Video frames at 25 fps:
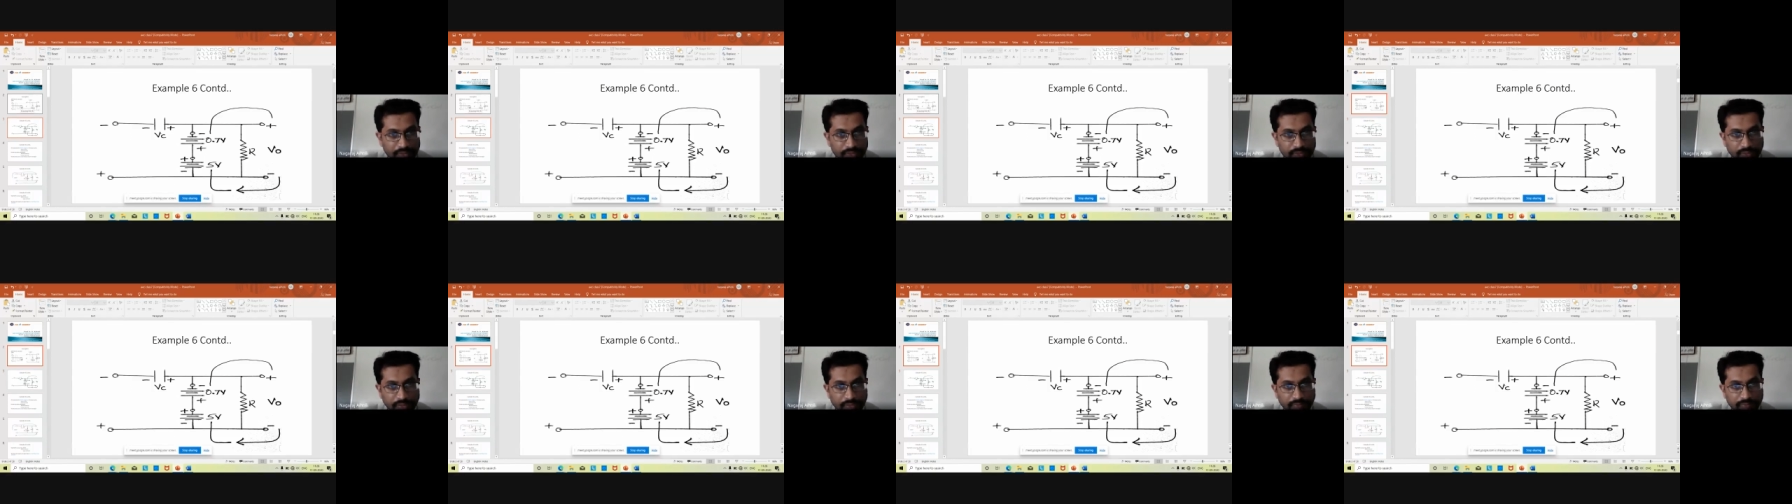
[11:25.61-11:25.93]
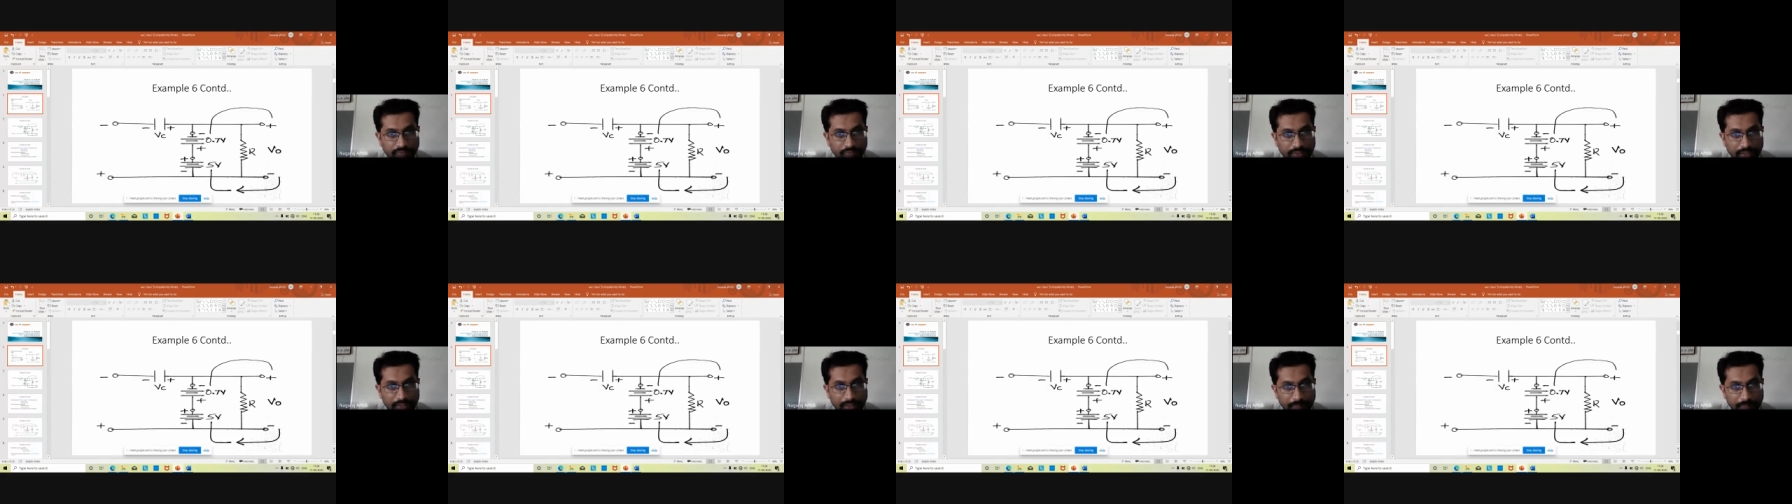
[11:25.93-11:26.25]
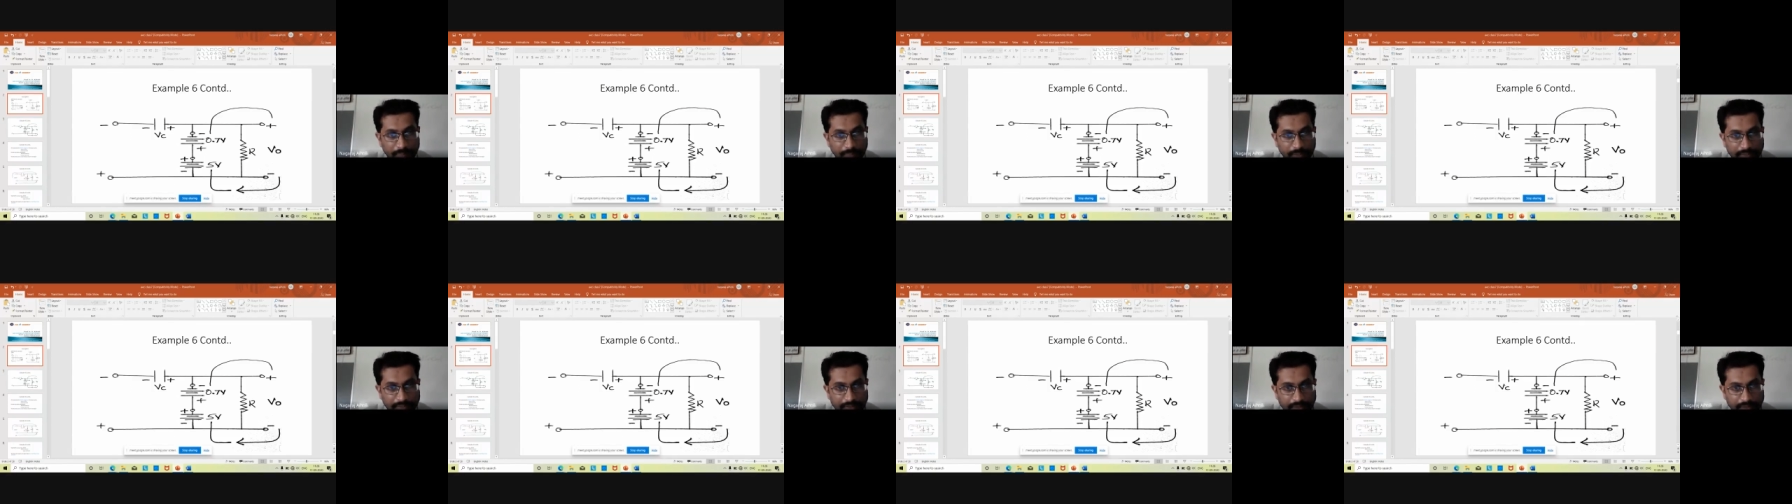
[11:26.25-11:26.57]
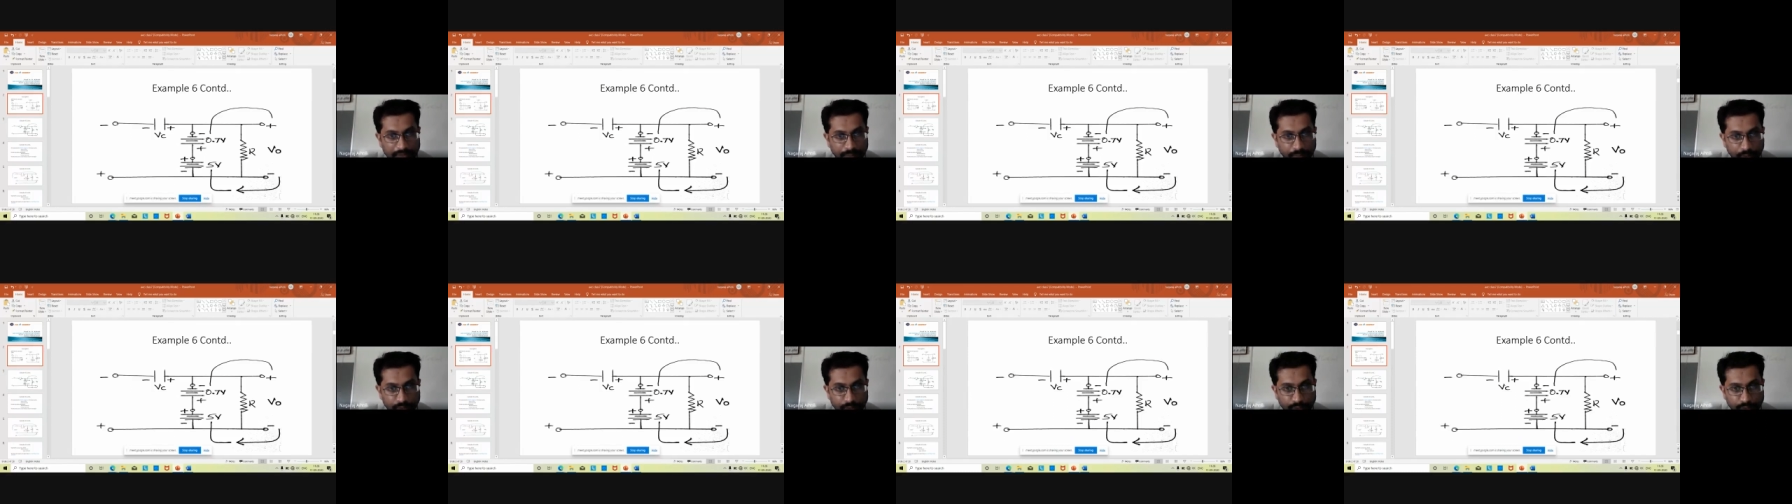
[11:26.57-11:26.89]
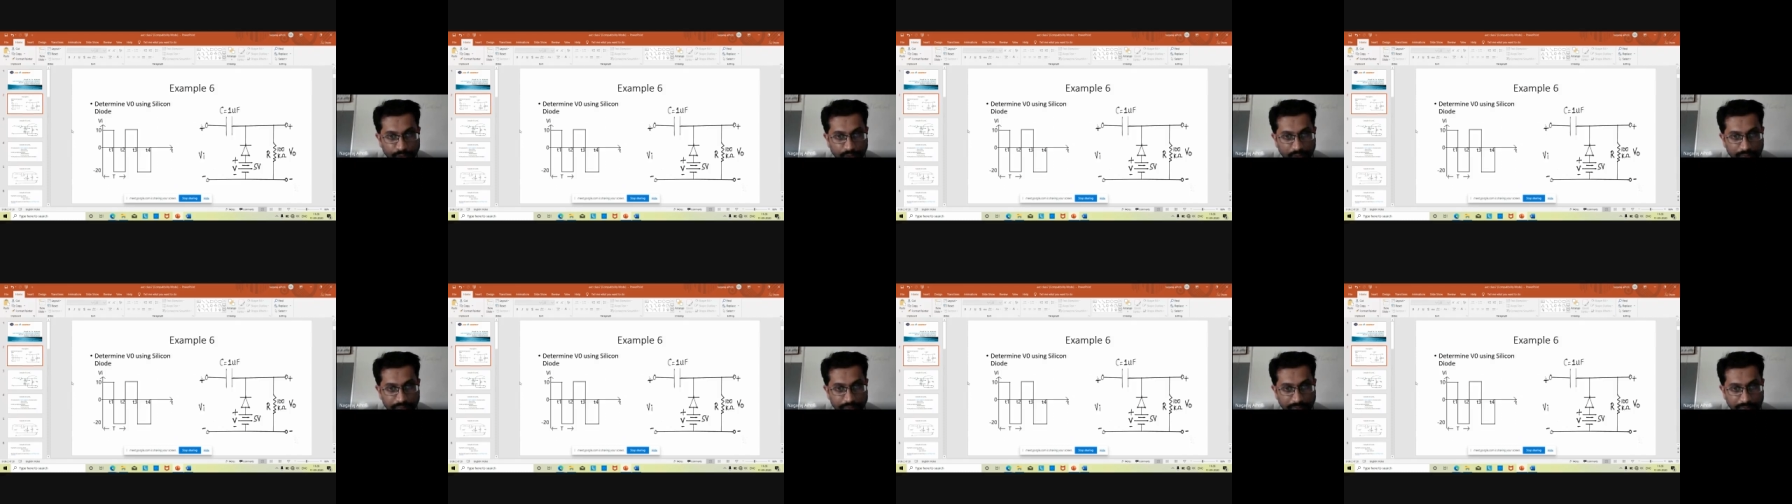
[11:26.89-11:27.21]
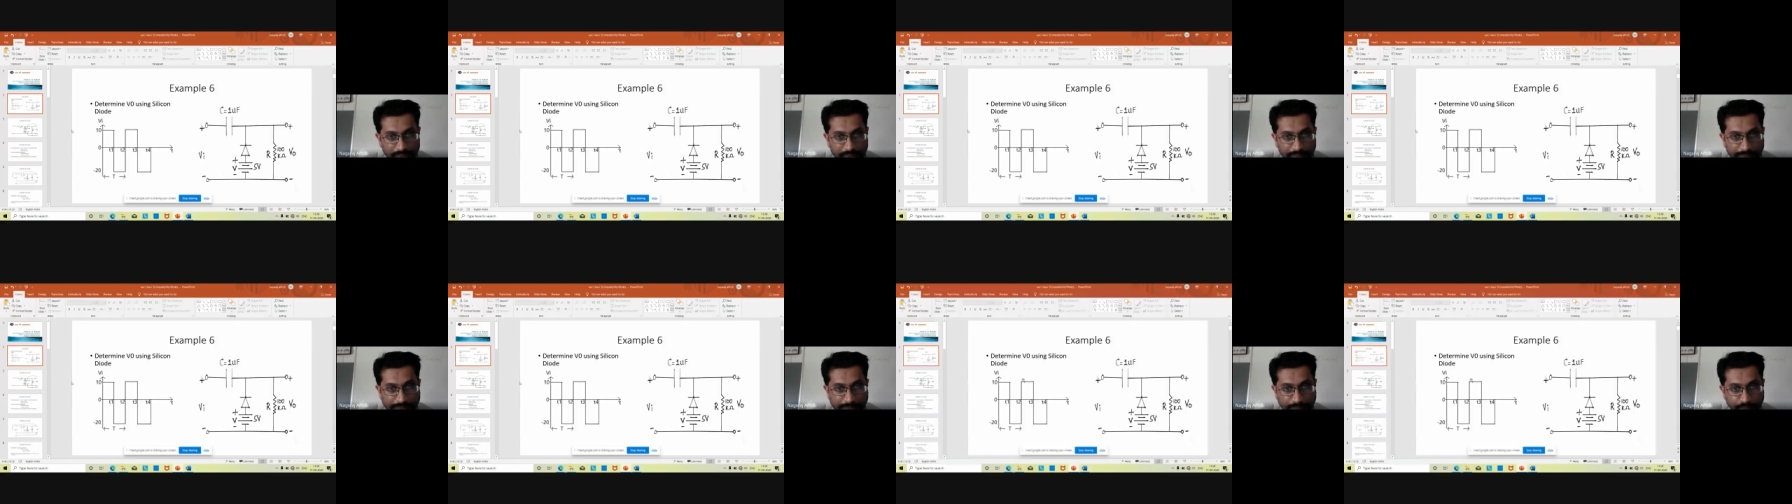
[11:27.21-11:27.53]
So if I apply this positive half
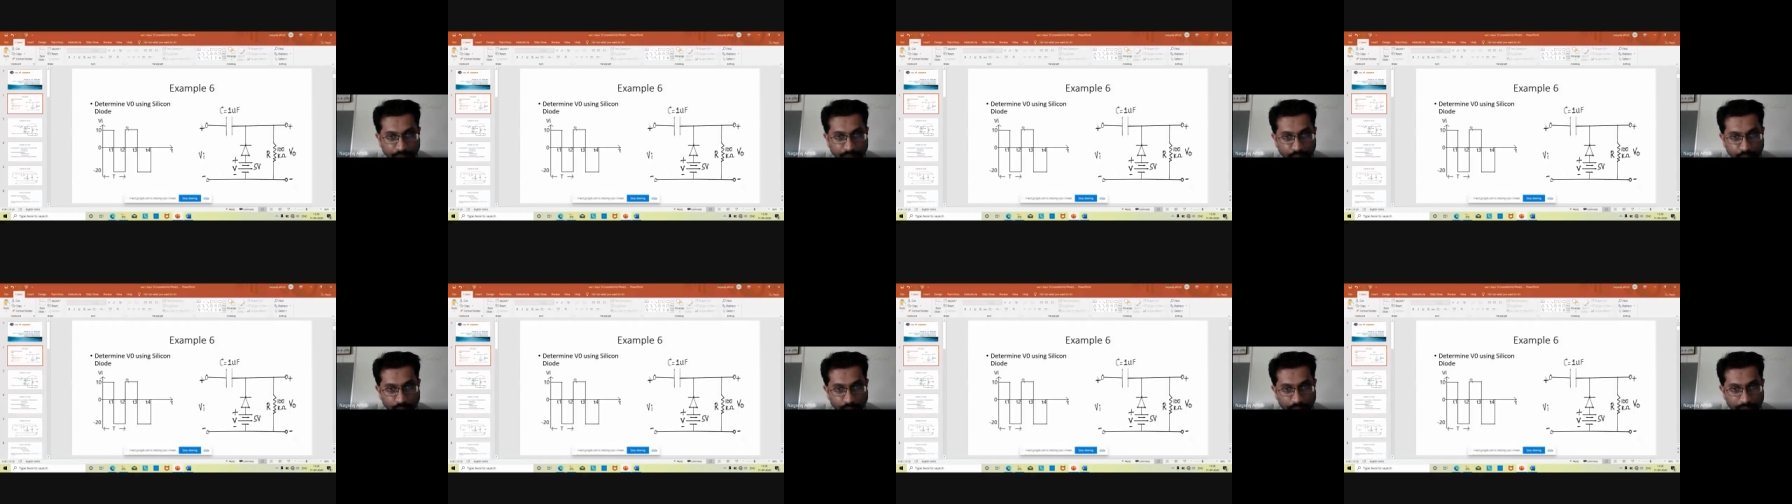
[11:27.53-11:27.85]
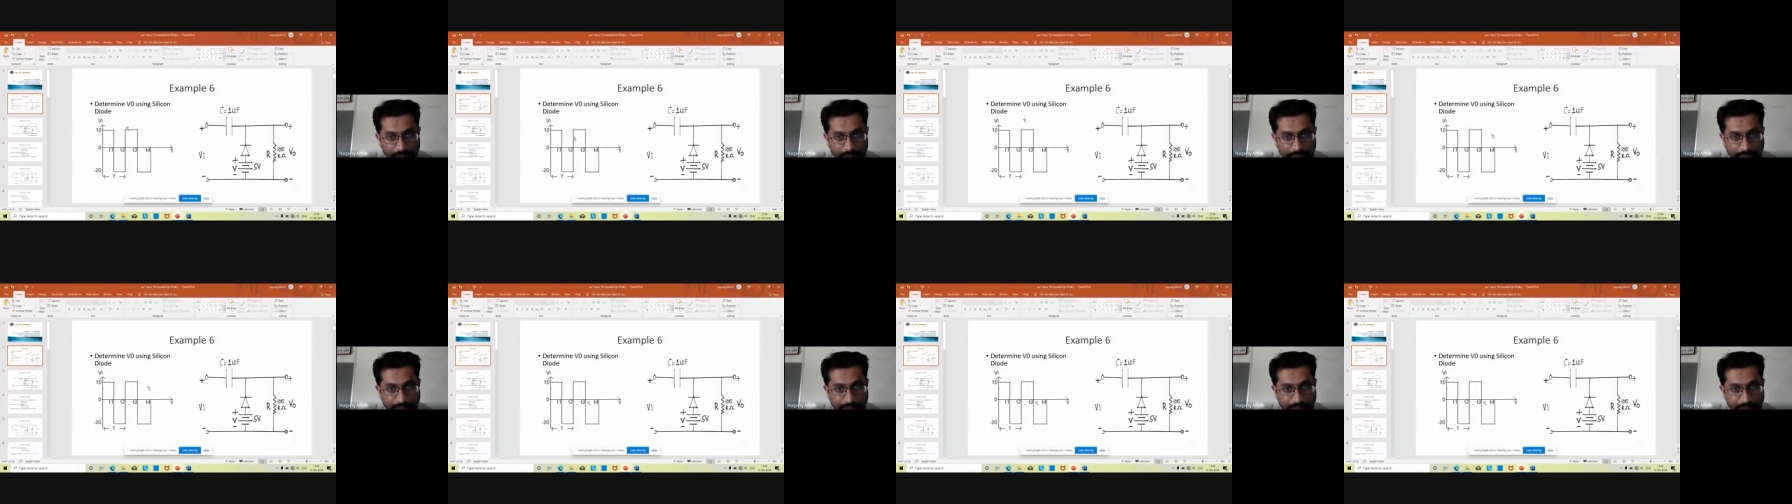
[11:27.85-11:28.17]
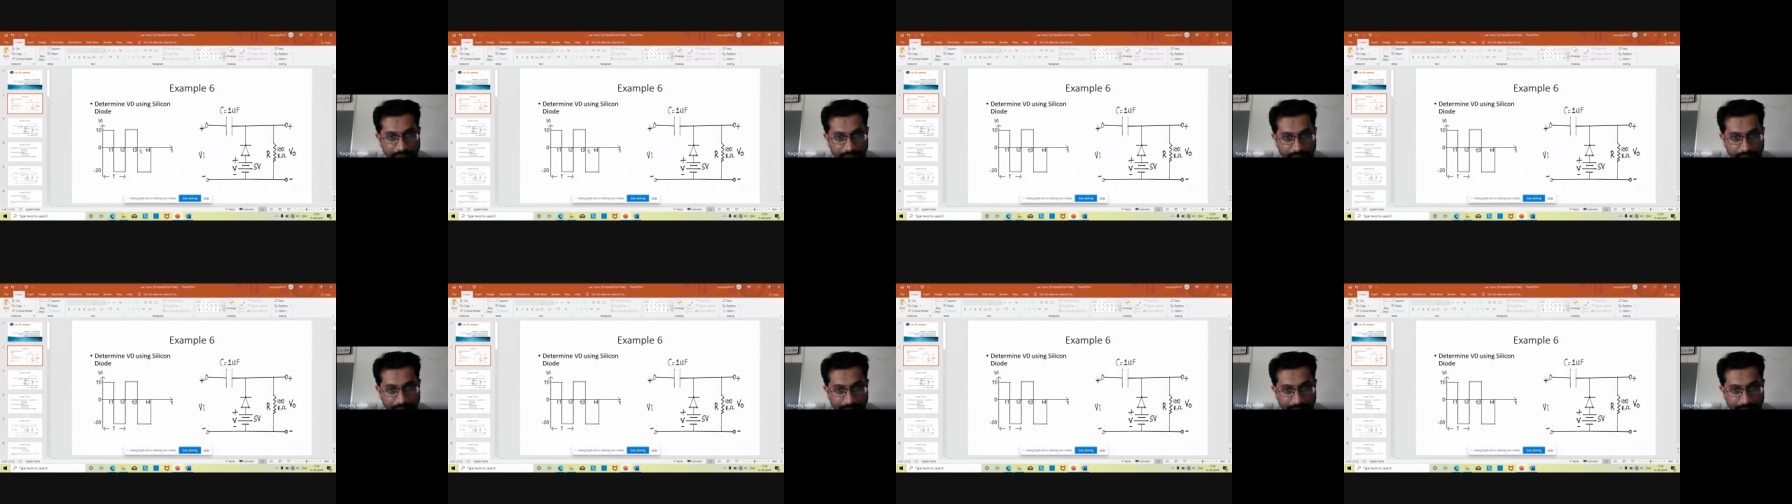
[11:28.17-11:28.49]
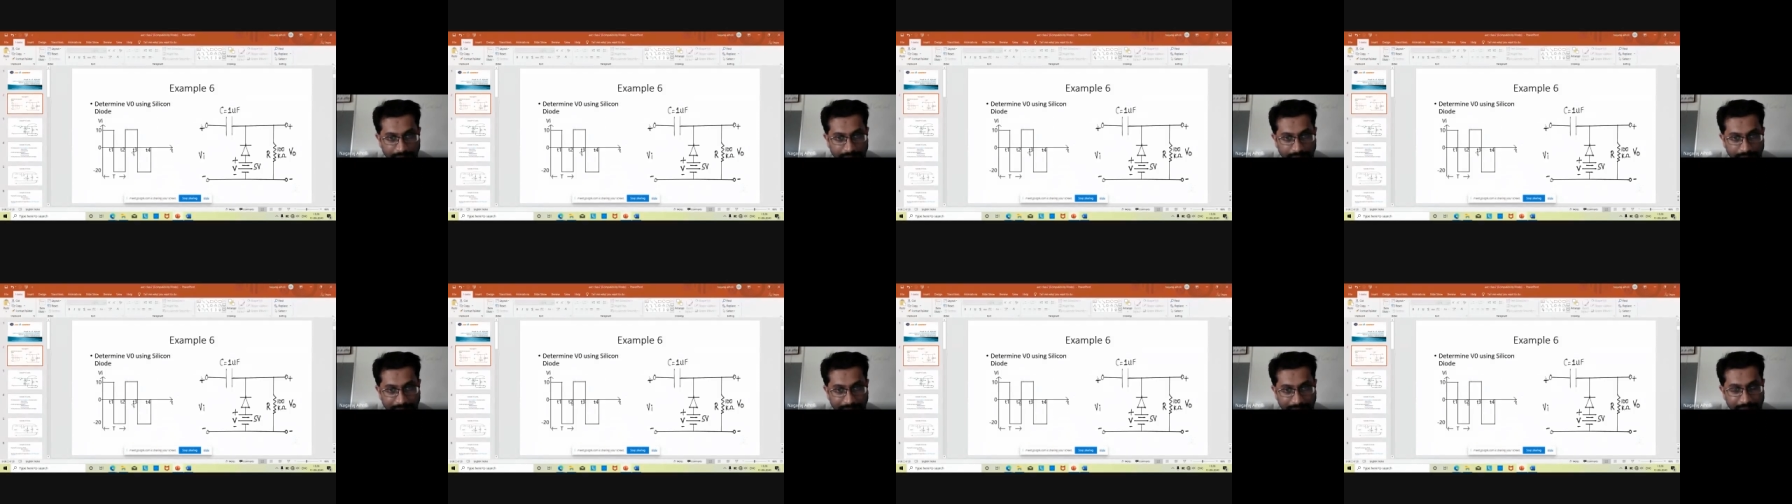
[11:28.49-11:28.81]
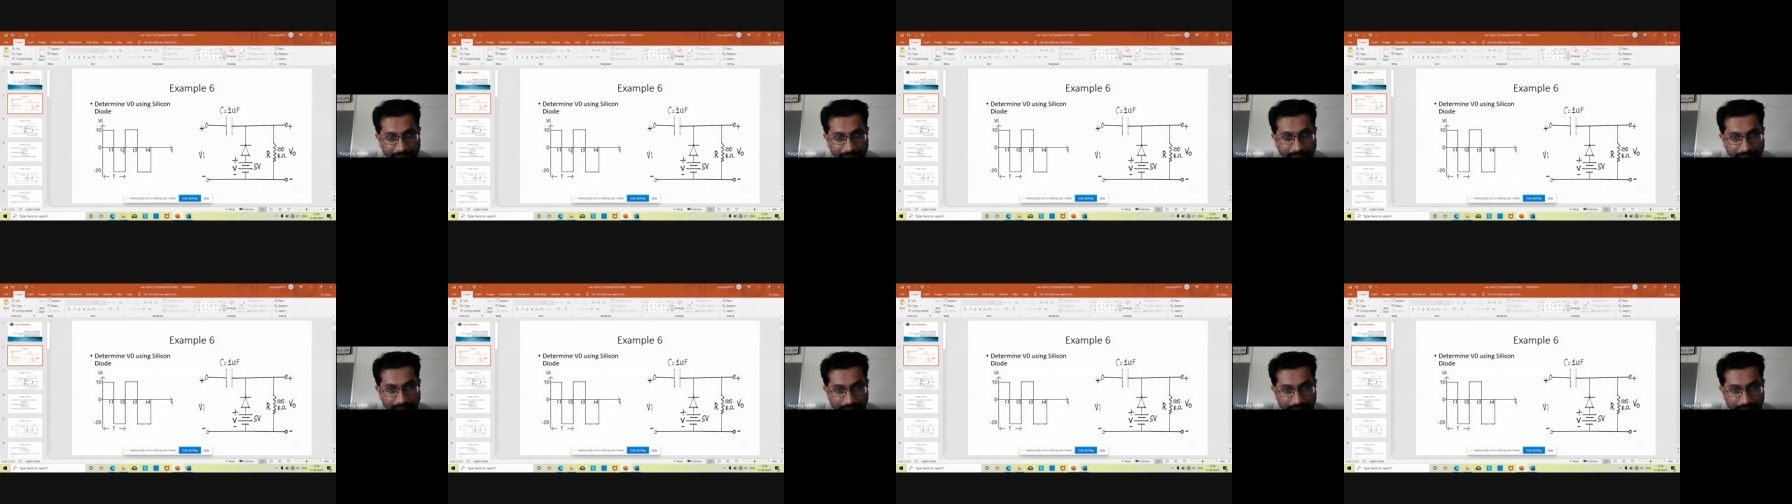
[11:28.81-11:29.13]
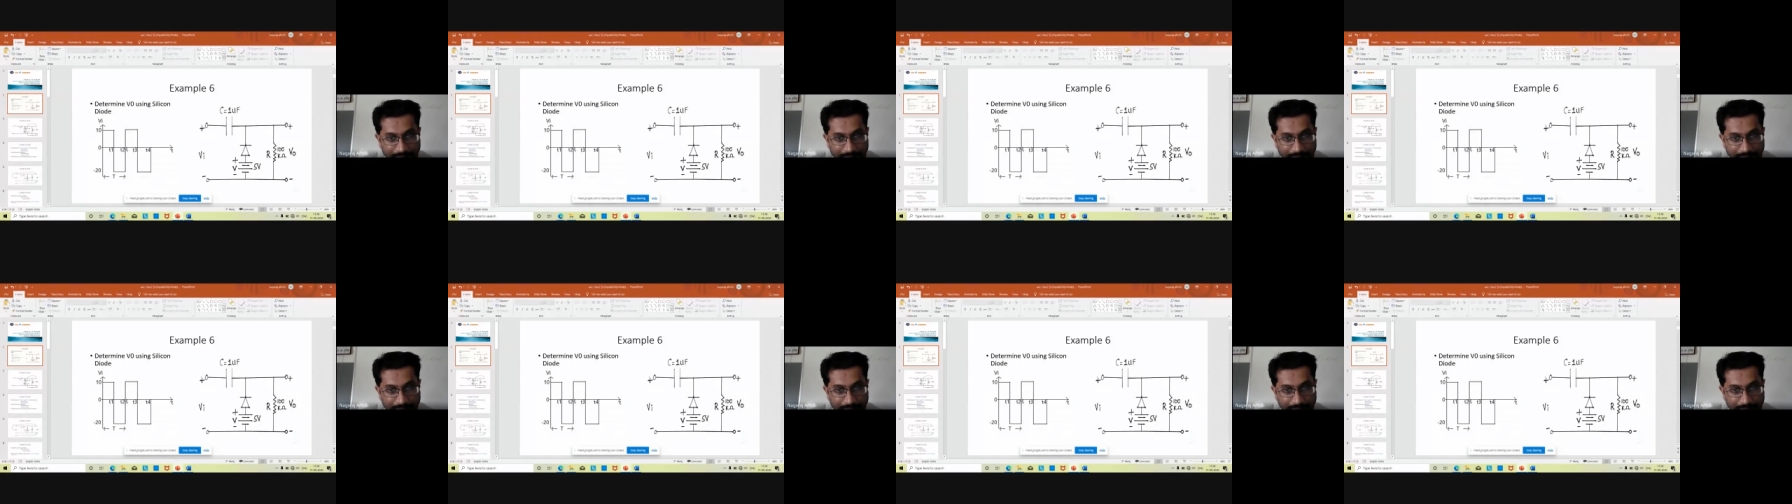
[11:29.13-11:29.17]
cycle T2 to 3, T3,